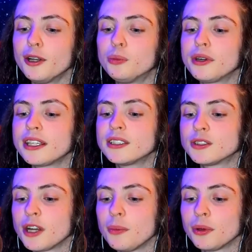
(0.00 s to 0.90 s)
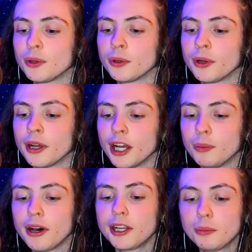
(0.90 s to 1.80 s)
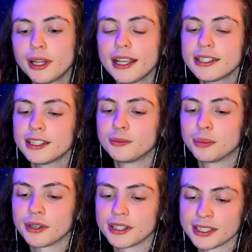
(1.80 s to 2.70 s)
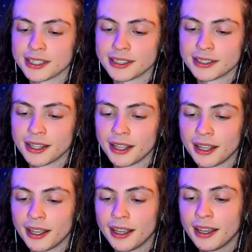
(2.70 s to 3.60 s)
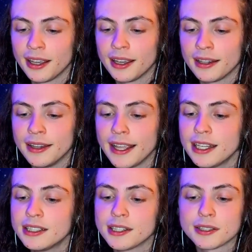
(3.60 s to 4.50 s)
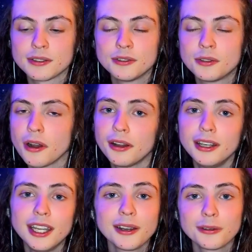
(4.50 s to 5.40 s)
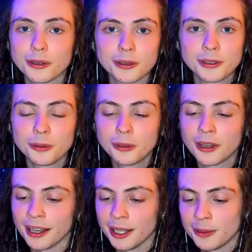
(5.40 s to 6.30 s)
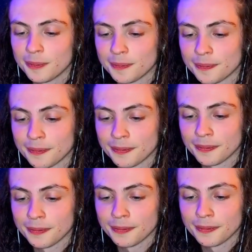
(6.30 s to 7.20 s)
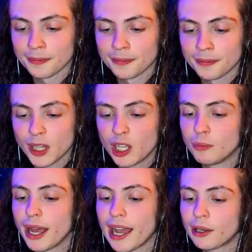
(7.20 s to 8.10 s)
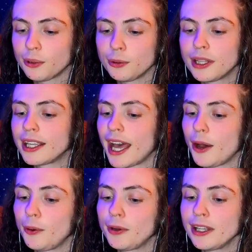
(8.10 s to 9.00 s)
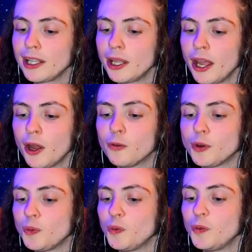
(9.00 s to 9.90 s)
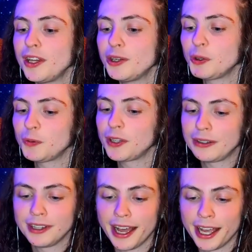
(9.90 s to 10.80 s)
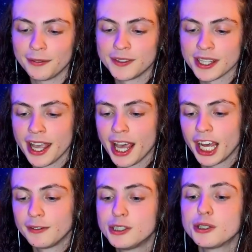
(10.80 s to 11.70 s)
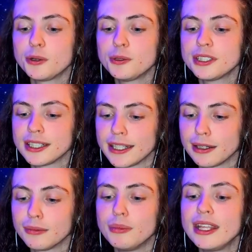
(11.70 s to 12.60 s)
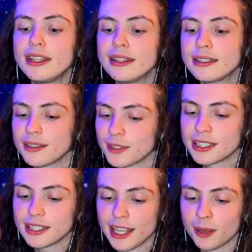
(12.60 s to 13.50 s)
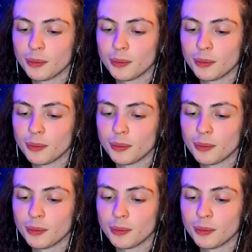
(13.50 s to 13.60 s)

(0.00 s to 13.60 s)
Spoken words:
brings trouble upon a blessed person, they just draw nearer to God. In battle, the cowardly, from fear of their lives, have chosen their means of escape.